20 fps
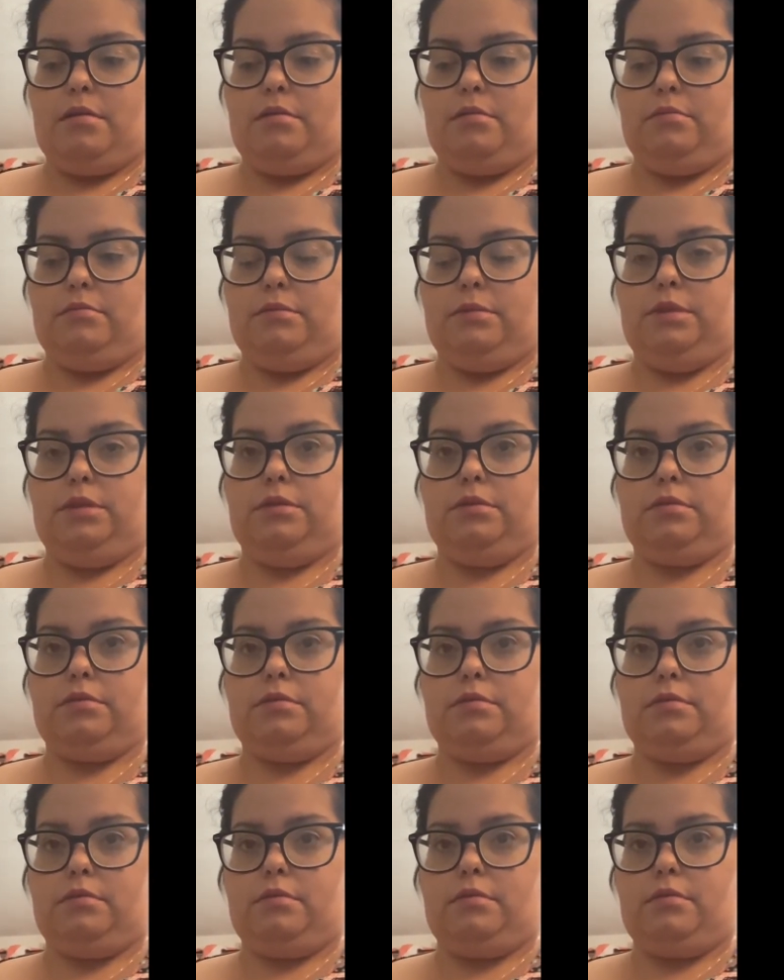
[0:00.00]

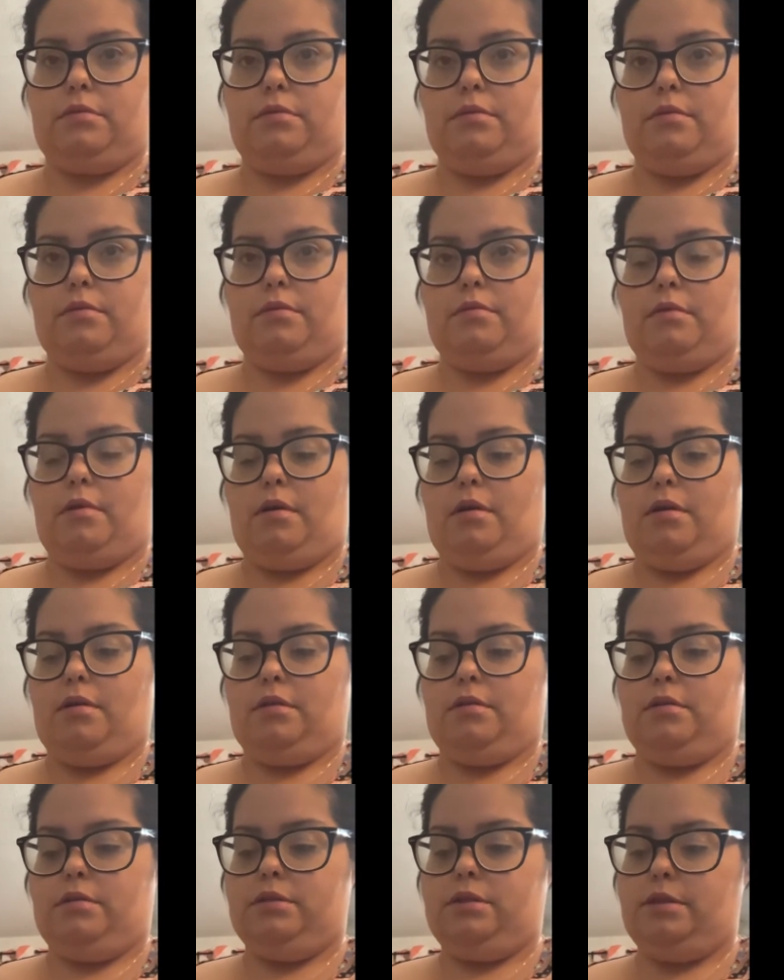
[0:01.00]
Screw
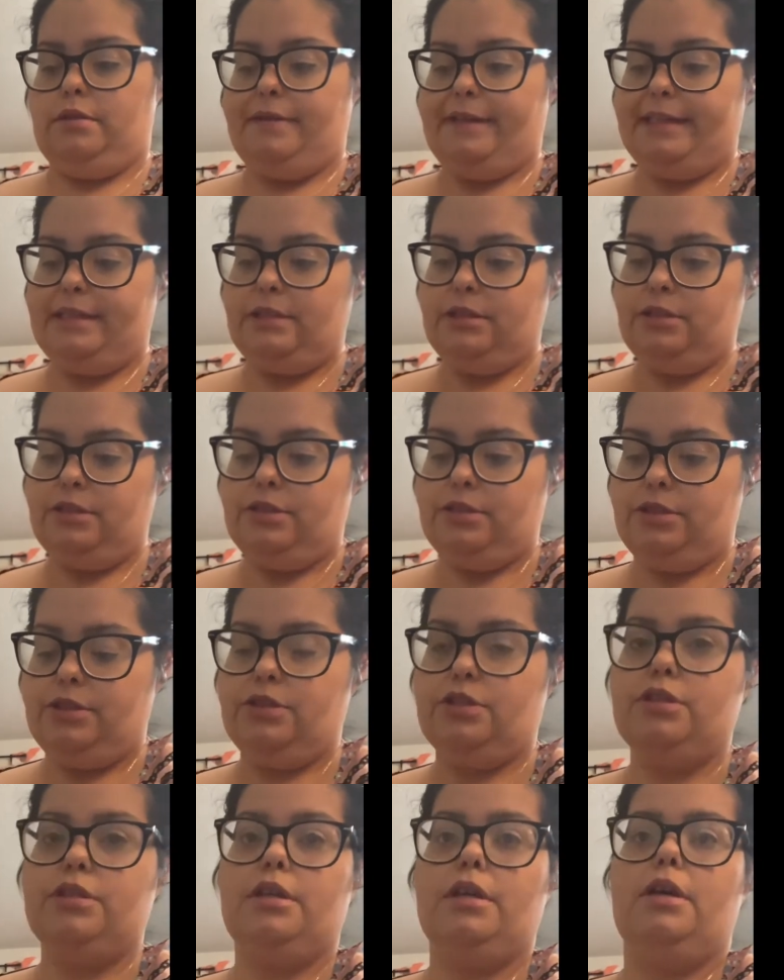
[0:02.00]
on the
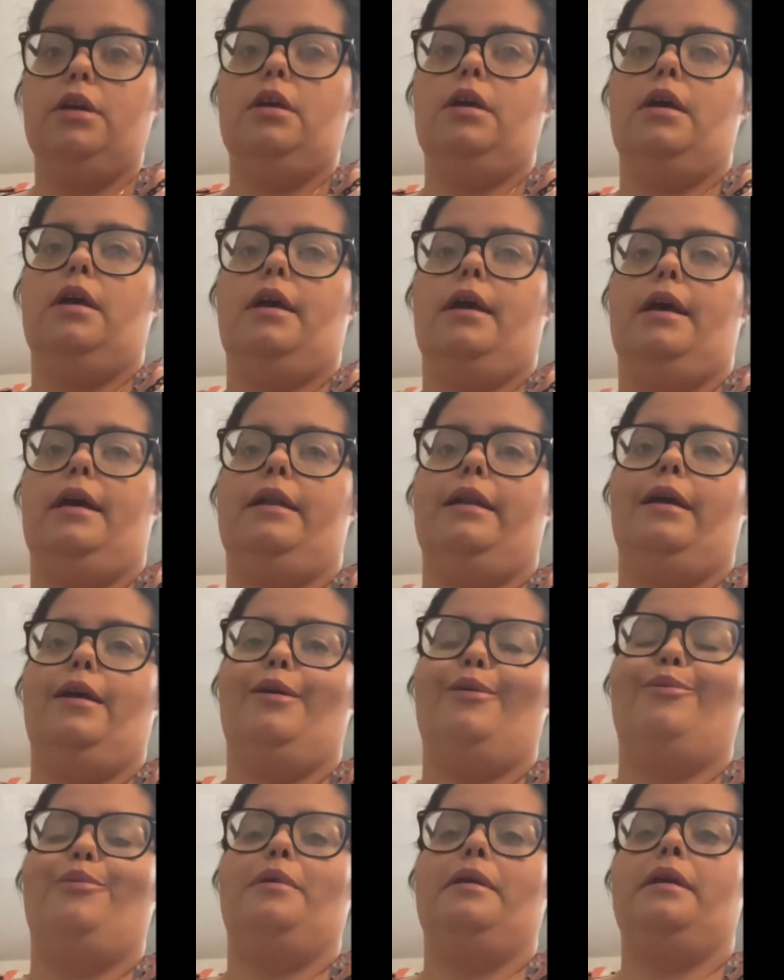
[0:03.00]
syringe, and
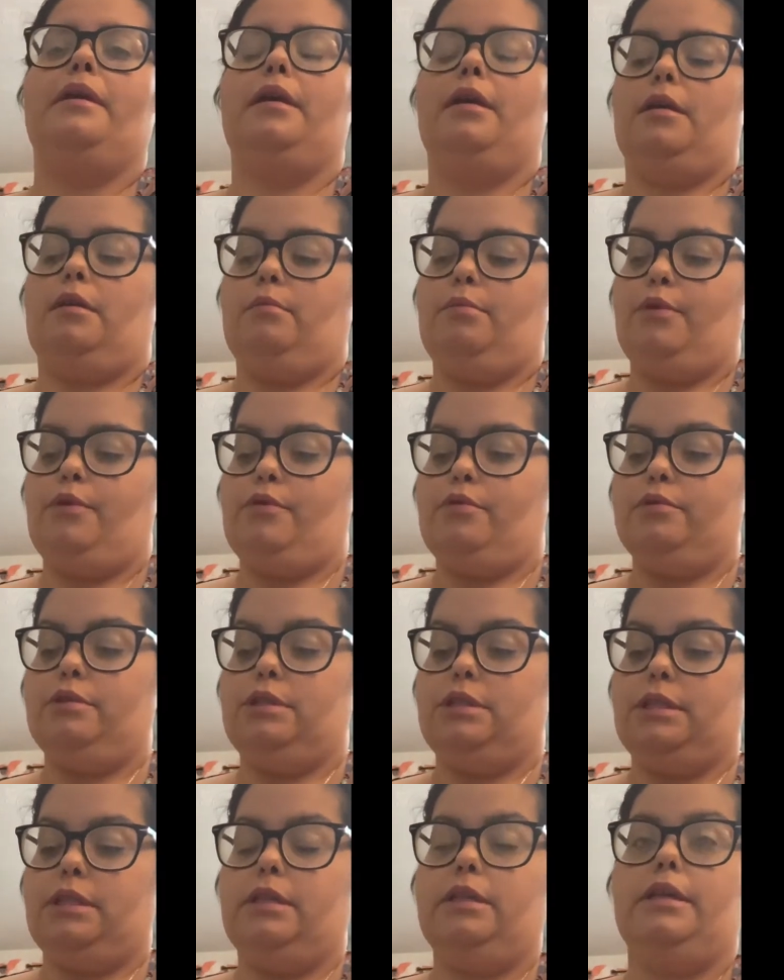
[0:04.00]
now we can
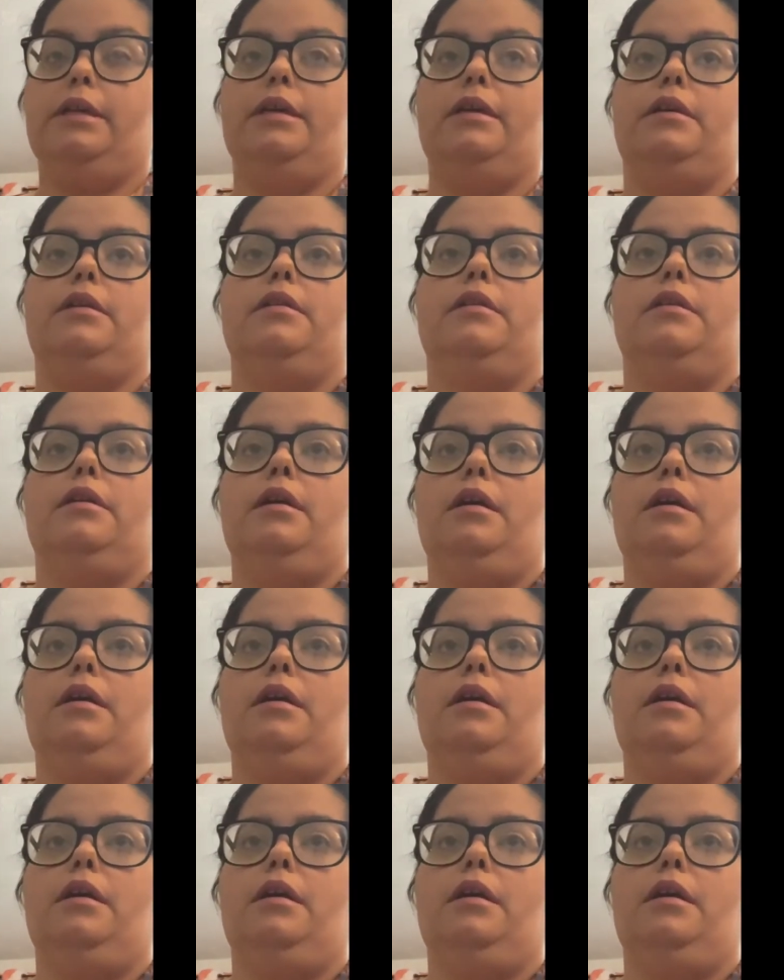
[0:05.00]
proceed in